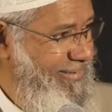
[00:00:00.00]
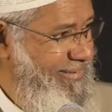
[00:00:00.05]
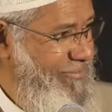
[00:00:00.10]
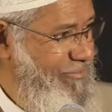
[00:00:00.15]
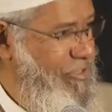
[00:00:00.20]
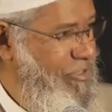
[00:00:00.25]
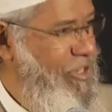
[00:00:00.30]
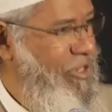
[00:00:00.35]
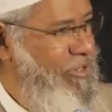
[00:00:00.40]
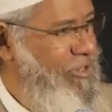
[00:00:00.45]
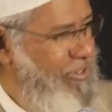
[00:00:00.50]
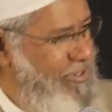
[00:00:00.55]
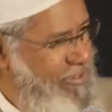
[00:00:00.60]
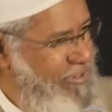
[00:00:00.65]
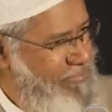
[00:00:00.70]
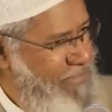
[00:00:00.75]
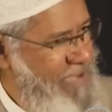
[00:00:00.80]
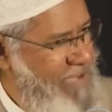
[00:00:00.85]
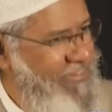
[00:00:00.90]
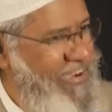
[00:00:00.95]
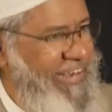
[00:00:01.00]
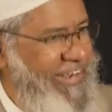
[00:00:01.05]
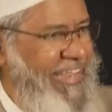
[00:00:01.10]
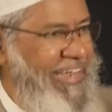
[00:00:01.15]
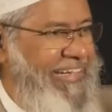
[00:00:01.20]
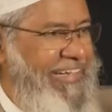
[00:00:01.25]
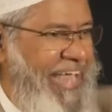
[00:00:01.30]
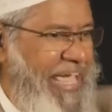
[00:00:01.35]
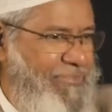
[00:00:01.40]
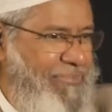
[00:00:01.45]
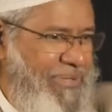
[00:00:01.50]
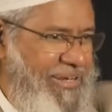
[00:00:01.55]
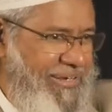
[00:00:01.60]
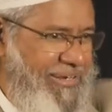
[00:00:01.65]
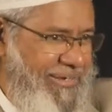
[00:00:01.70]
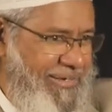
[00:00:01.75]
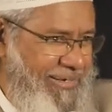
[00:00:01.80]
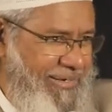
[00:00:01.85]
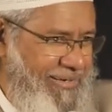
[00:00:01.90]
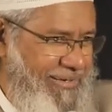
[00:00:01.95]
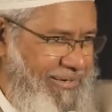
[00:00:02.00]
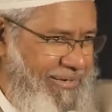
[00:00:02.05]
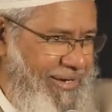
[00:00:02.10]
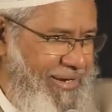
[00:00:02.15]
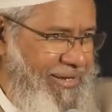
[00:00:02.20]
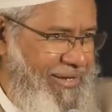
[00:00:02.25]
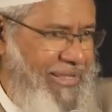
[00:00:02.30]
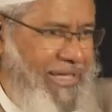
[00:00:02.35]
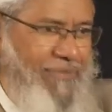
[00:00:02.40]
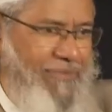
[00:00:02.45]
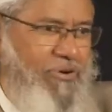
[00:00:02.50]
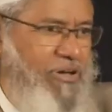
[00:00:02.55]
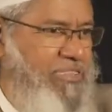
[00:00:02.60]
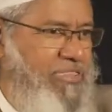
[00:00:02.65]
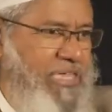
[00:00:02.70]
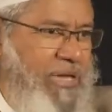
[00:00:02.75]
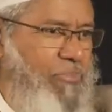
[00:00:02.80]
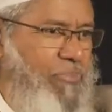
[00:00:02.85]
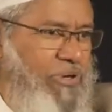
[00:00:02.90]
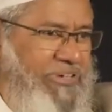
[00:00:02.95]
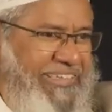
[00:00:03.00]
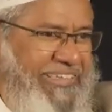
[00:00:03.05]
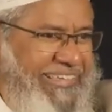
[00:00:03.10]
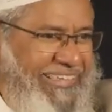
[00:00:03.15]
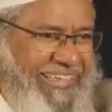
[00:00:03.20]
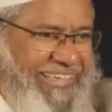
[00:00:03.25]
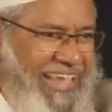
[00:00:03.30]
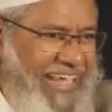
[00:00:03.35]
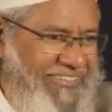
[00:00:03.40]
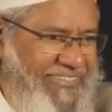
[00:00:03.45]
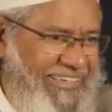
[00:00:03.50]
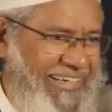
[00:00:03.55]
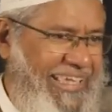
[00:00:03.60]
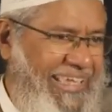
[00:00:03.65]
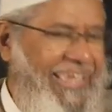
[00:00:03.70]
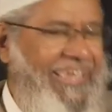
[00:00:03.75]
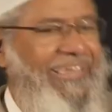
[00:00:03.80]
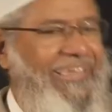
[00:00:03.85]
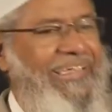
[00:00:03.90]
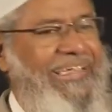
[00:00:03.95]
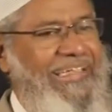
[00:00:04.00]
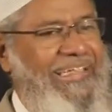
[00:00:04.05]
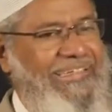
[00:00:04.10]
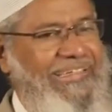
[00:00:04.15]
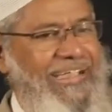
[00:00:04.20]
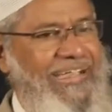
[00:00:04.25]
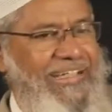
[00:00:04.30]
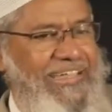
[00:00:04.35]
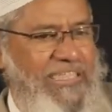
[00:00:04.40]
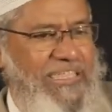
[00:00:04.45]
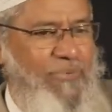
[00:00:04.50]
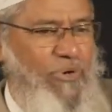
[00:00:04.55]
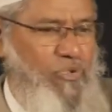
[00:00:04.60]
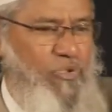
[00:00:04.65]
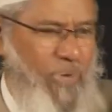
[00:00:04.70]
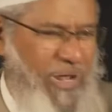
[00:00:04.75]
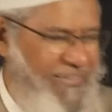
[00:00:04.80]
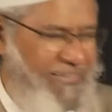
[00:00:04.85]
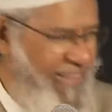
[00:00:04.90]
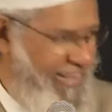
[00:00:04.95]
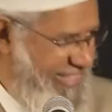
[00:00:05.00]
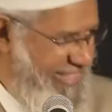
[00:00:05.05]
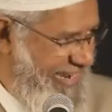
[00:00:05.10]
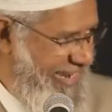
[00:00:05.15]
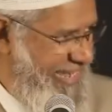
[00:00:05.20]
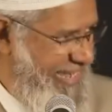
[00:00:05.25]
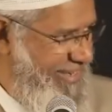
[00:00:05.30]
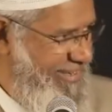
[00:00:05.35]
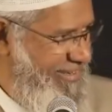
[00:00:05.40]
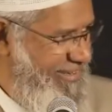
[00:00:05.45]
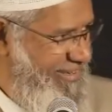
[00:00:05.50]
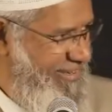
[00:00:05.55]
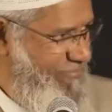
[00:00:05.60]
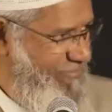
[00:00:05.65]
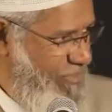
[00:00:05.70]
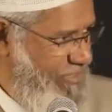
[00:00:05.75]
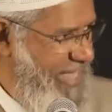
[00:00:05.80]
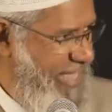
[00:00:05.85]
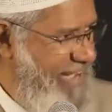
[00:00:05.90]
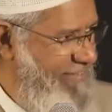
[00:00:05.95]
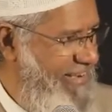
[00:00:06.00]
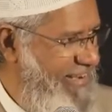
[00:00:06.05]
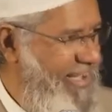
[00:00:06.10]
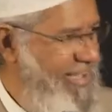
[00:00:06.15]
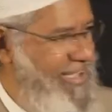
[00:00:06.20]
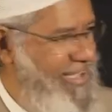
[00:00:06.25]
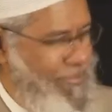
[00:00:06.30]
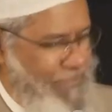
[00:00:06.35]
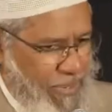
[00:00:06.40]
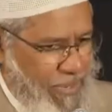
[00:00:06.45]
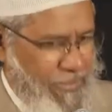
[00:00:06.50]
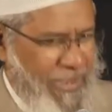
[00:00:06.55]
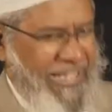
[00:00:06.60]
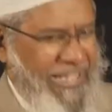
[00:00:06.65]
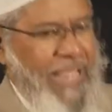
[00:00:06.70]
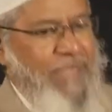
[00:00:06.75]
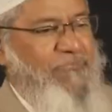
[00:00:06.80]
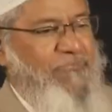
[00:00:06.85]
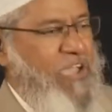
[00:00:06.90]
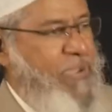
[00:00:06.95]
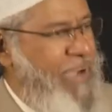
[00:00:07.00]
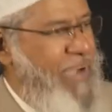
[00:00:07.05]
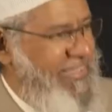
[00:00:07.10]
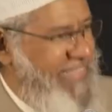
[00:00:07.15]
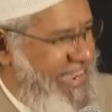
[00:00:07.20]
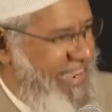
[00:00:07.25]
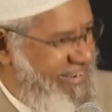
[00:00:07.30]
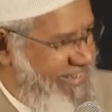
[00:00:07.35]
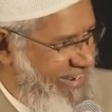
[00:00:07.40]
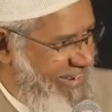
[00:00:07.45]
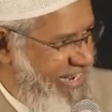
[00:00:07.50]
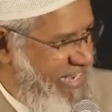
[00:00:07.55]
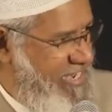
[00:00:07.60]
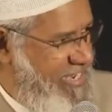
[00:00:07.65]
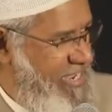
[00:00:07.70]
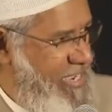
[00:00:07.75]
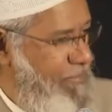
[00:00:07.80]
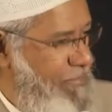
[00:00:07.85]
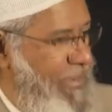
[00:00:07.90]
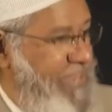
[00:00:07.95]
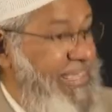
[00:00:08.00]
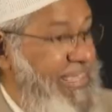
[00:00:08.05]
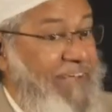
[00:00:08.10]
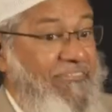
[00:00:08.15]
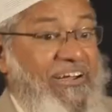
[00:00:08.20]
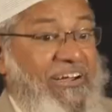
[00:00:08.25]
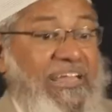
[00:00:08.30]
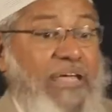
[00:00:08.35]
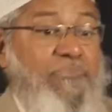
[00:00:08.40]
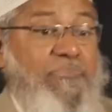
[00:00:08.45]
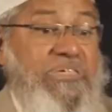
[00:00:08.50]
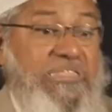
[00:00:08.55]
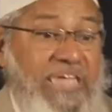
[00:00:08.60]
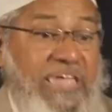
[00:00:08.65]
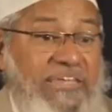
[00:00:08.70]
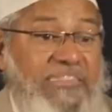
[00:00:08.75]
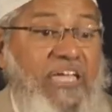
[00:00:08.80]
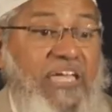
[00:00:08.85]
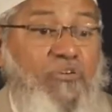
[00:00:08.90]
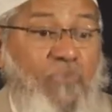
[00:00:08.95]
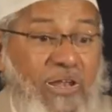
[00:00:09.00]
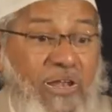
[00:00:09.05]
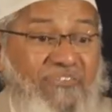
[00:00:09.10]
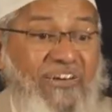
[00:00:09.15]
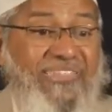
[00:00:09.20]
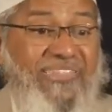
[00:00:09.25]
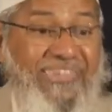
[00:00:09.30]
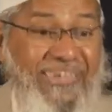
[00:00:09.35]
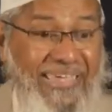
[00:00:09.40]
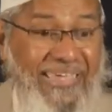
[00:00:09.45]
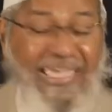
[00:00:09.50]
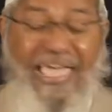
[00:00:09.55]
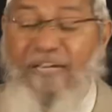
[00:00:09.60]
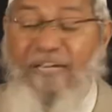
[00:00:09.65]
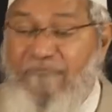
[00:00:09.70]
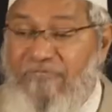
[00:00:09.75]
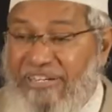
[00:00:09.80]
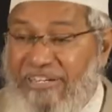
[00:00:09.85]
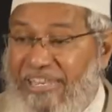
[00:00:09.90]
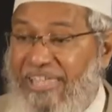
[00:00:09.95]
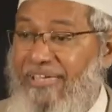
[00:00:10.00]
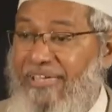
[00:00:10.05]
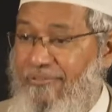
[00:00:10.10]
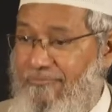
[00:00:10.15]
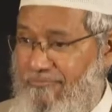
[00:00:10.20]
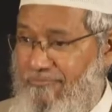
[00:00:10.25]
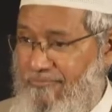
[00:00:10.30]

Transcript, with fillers: So my working time in India was about 16 hours a day. Here it is about 12 hours a day for dawa, but my time for ibadah increased. My dawa time is yet the 12 hours a day, every day.